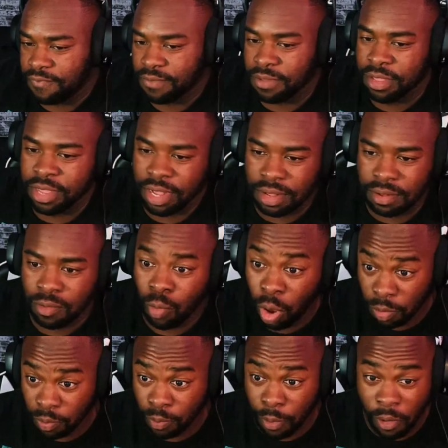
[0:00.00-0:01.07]
Yeah.
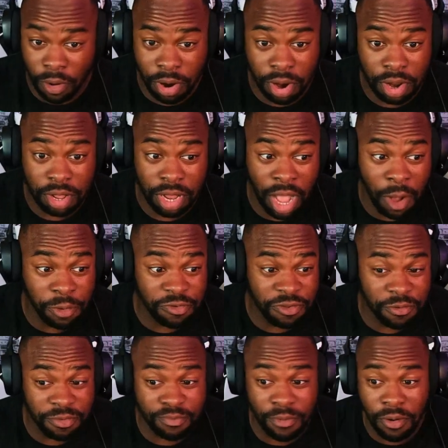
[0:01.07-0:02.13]
What more? That was she
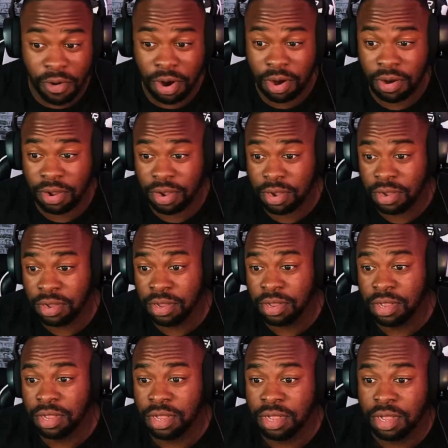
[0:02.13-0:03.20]
was more?
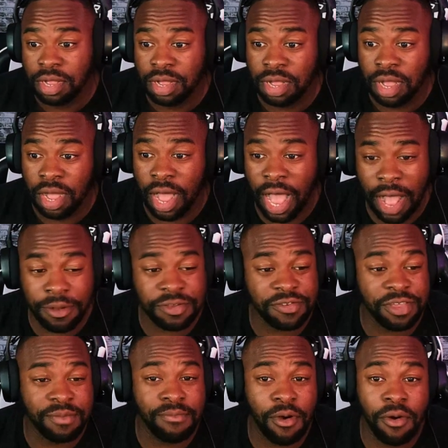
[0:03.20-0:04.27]
How is
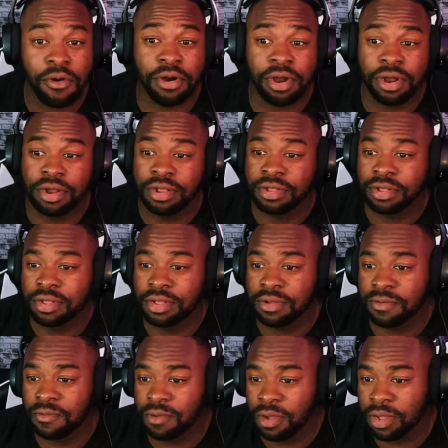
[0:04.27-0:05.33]
she more?
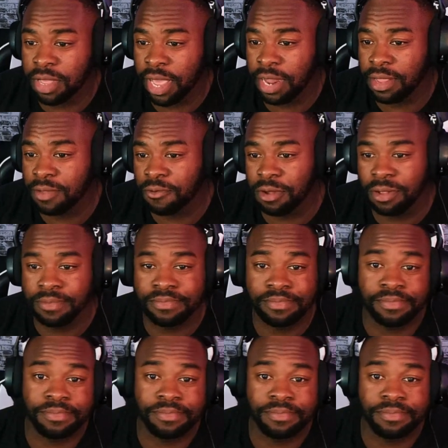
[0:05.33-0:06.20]
Okay, let's well.